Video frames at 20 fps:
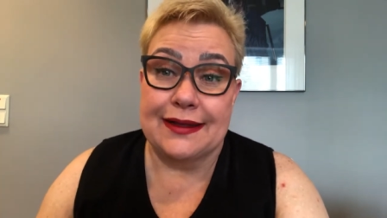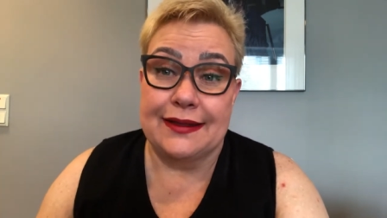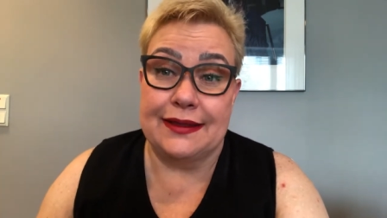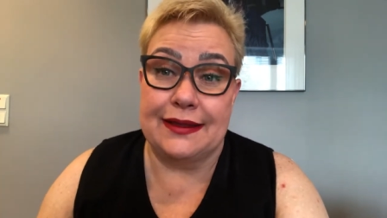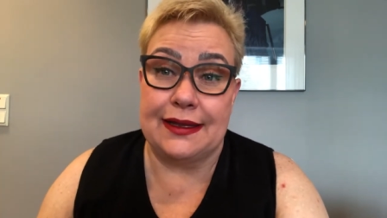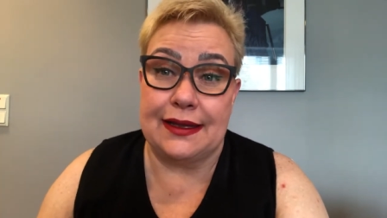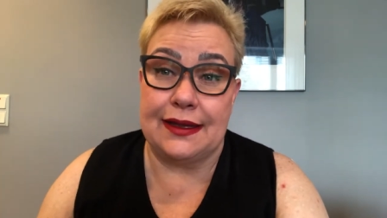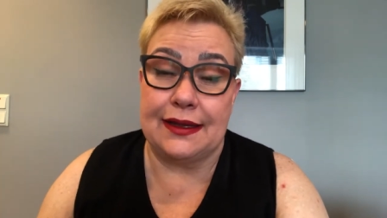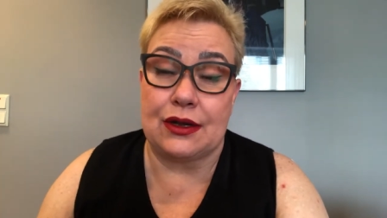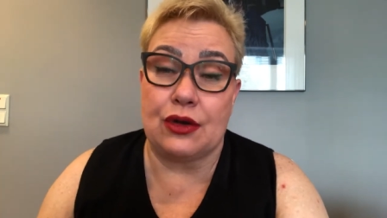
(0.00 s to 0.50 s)

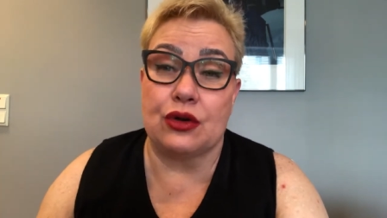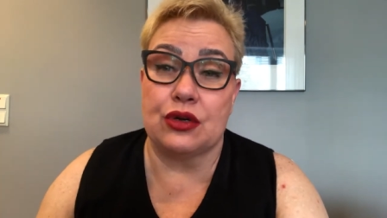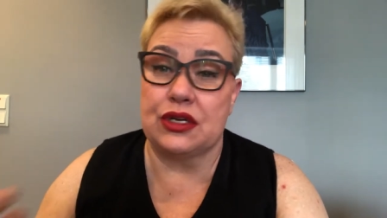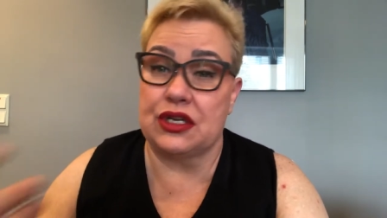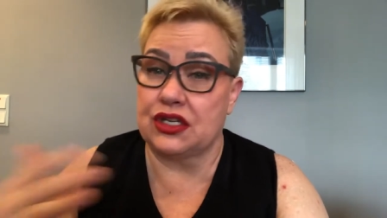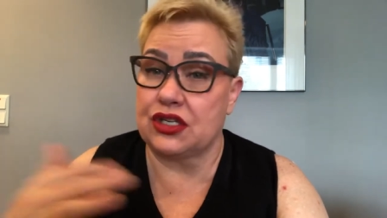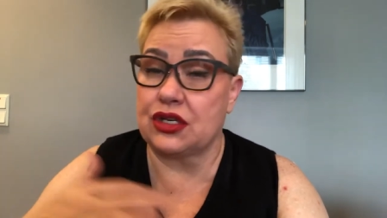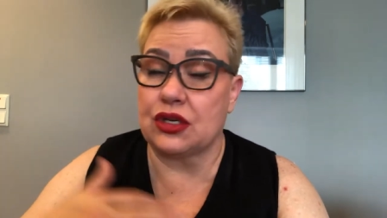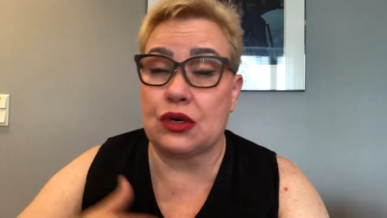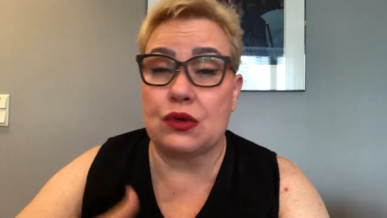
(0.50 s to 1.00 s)
the
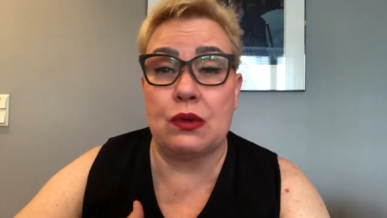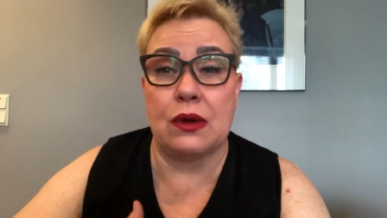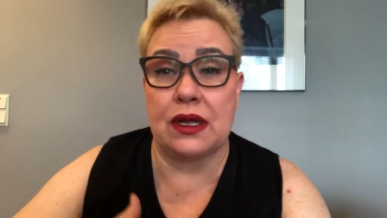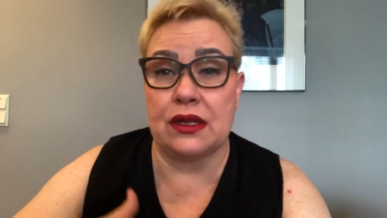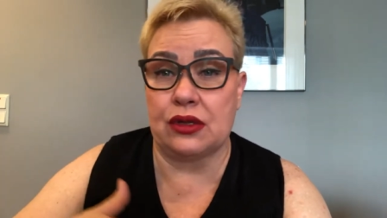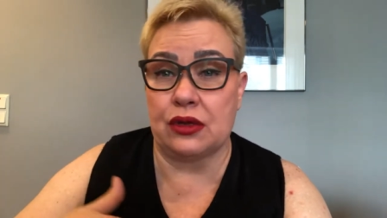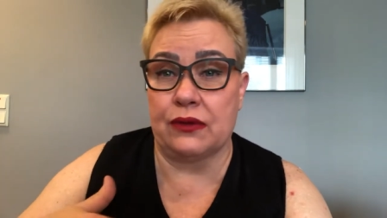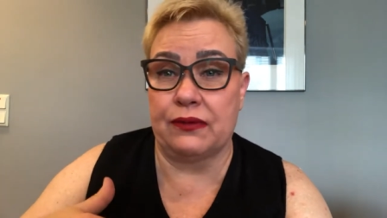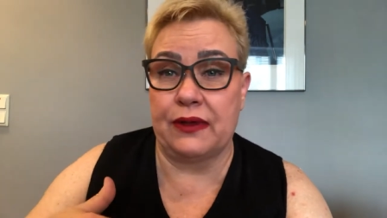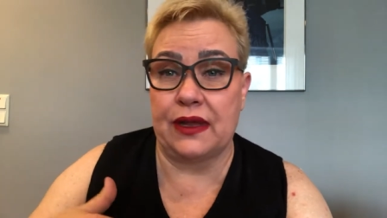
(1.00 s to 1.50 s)
condition
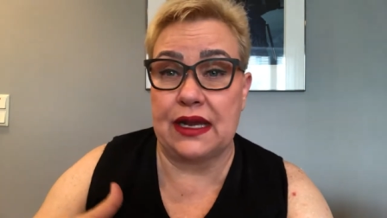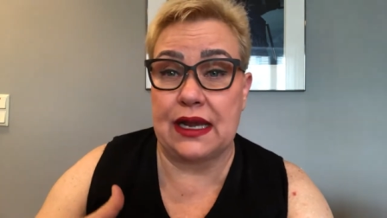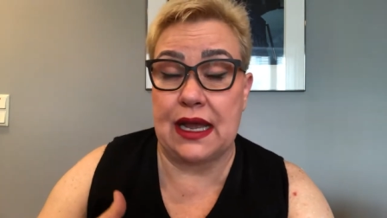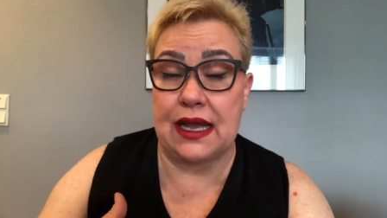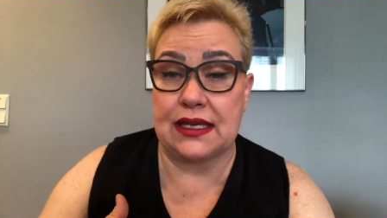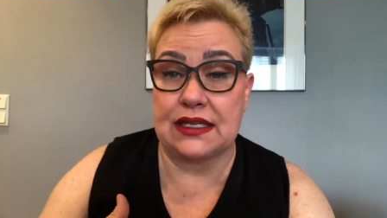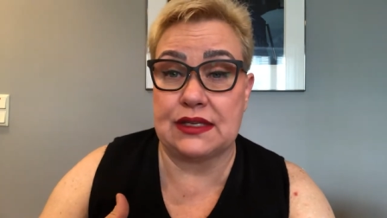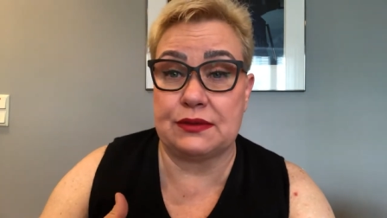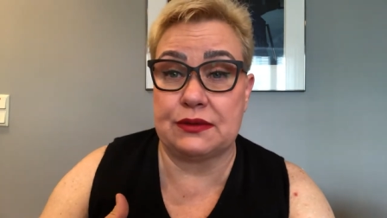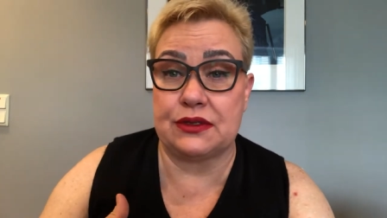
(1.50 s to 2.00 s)
quite often
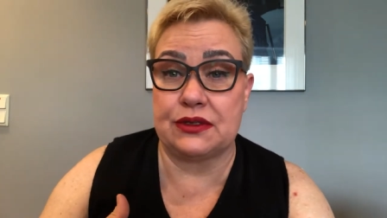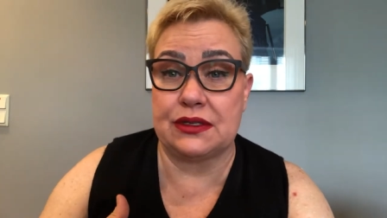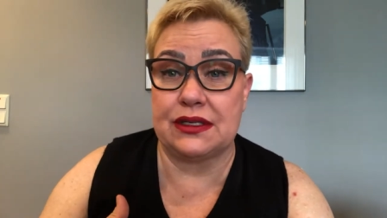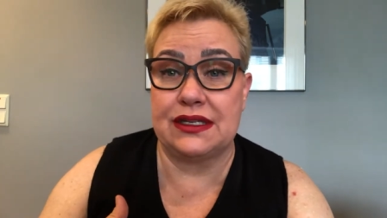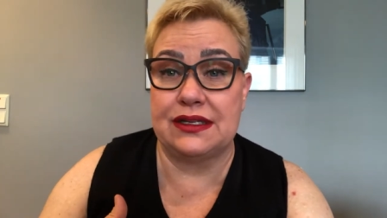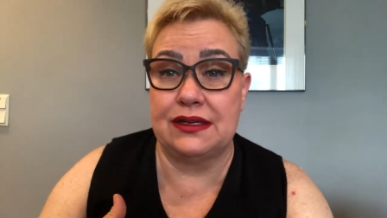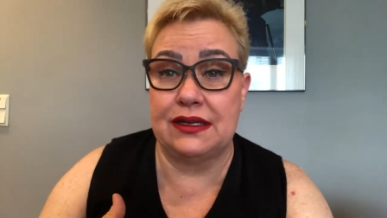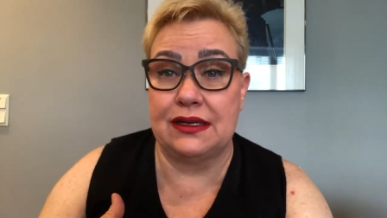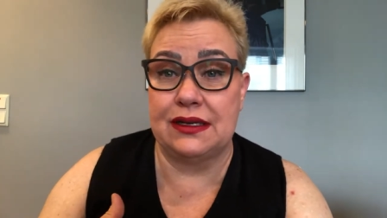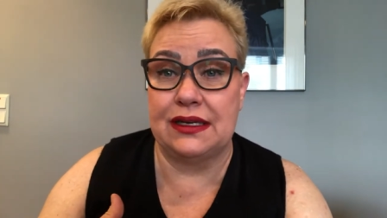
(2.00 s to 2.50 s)
has
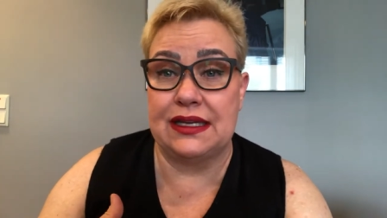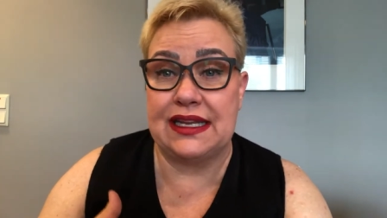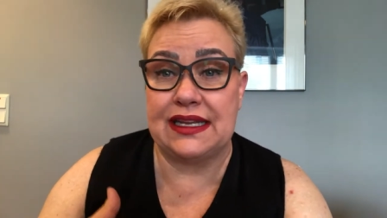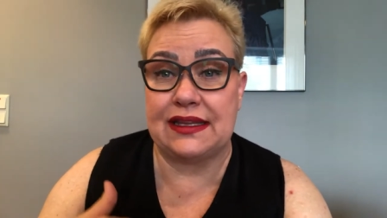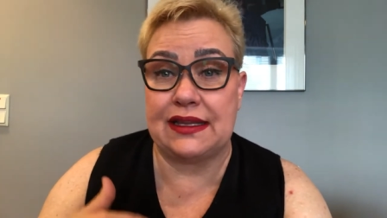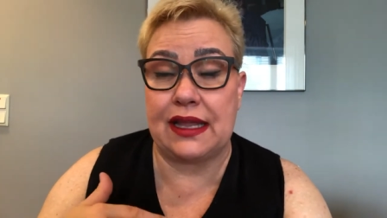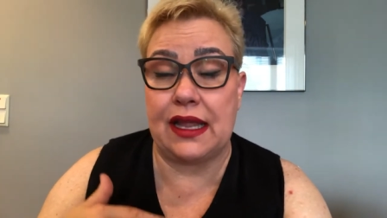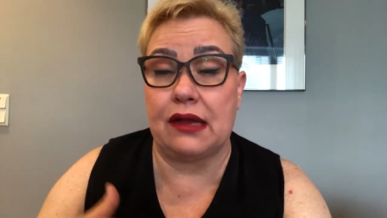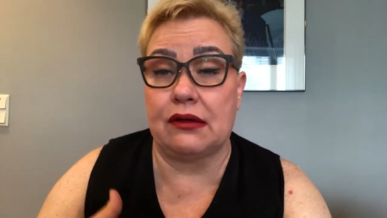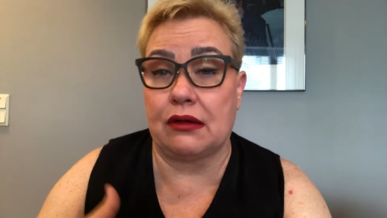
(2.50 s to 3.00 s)

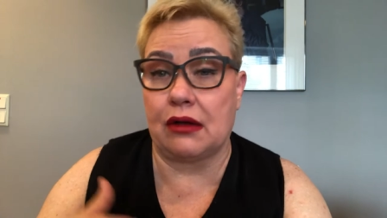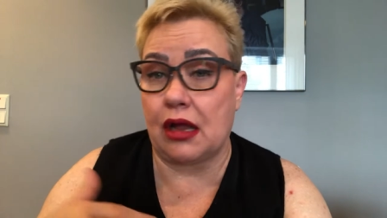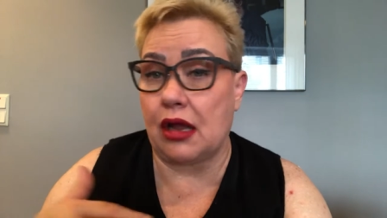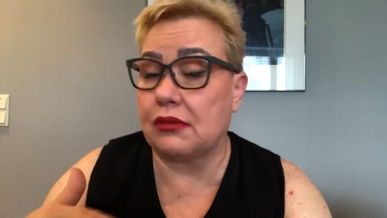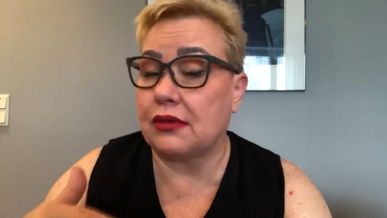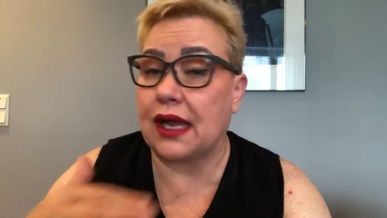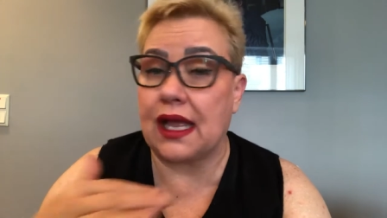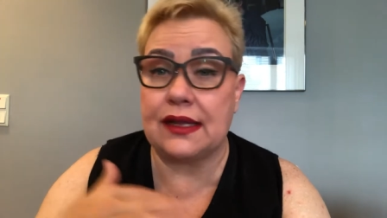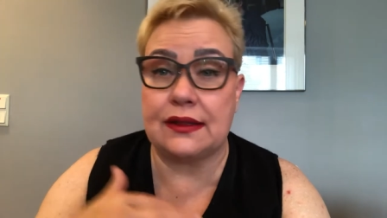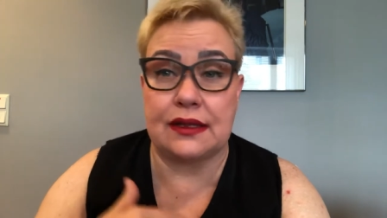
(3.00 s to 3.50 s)

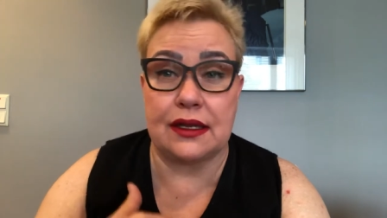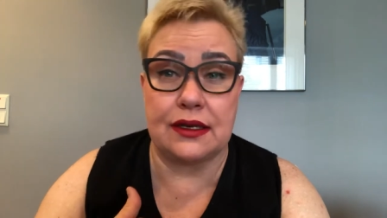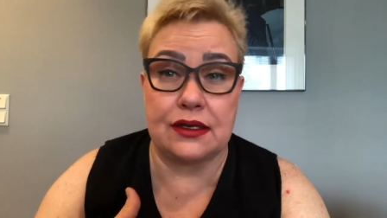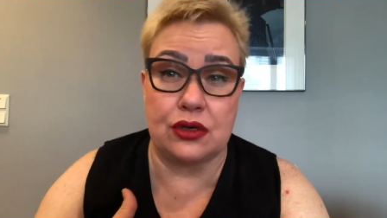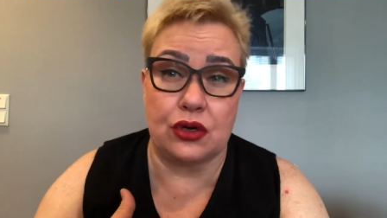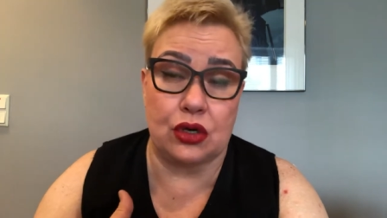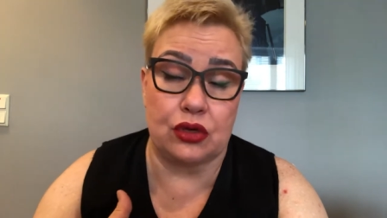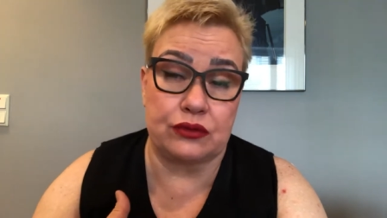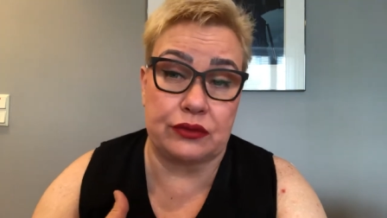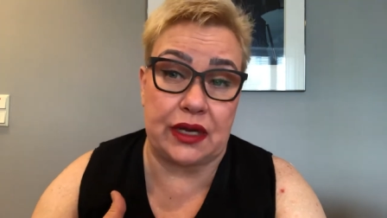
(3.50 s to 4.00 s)
deteriorated
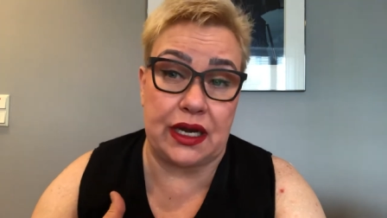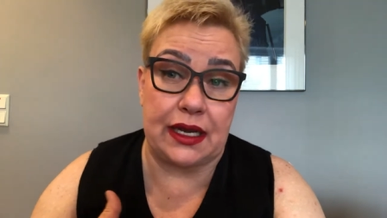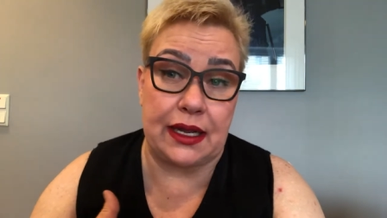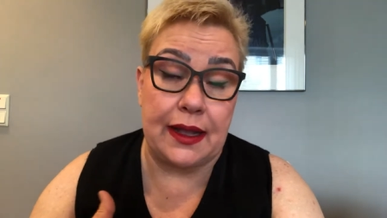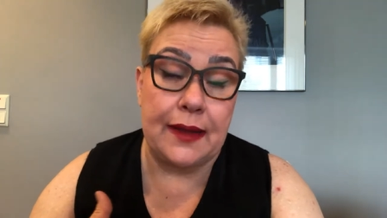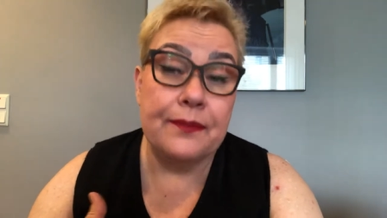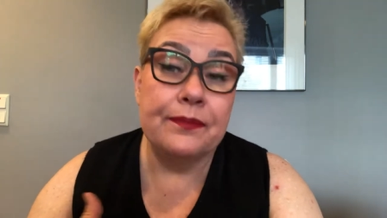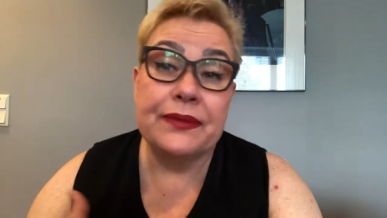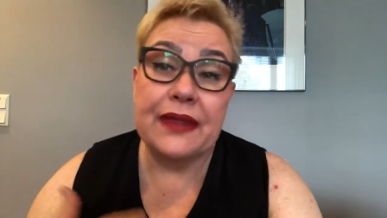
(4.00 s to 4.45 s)
already,